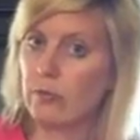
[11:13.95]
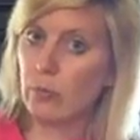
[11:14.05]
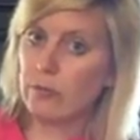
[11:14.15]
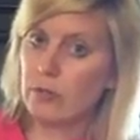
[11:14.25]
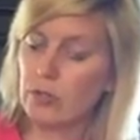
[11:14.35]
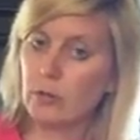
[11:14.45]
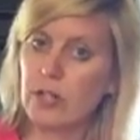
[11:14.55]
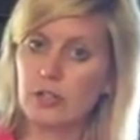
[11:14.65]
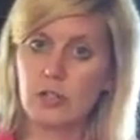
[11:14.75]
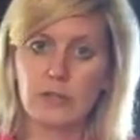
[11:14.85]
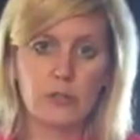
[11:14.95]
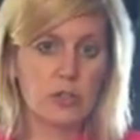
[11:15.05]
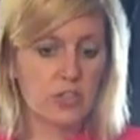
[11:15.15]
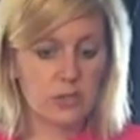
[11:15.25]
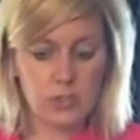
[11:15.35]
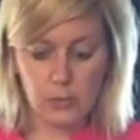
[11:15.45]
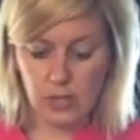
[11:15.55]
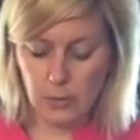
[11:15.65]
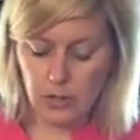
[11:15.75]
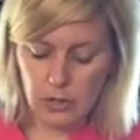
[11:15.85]
refrigeration if you're just using
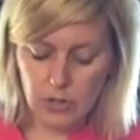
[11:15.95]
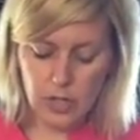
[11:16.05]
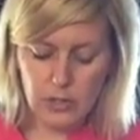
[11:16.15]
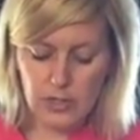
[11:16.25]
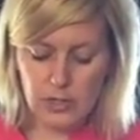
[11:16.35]
peanut butter and jelly.